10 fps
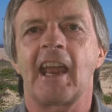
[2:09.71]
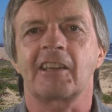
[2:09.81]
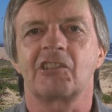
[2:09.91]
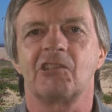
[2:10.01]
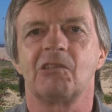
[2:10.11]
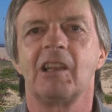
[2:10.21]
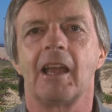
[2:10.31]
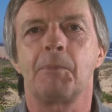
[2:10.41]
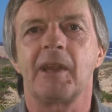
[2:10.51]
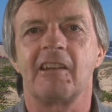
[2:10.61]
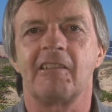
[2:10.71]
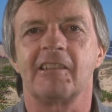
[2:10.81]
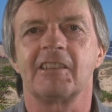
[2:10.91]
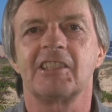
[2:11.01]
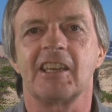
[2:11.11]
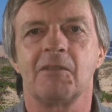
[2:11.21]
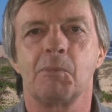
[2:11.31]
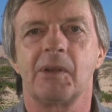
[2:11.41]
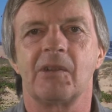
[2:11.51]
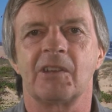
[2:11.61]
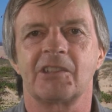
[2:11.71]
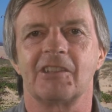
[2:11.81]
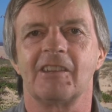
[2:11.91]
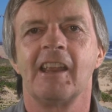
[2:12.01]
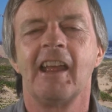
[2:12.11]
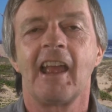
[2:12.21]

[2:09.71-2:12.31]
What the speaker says: actual appearance in person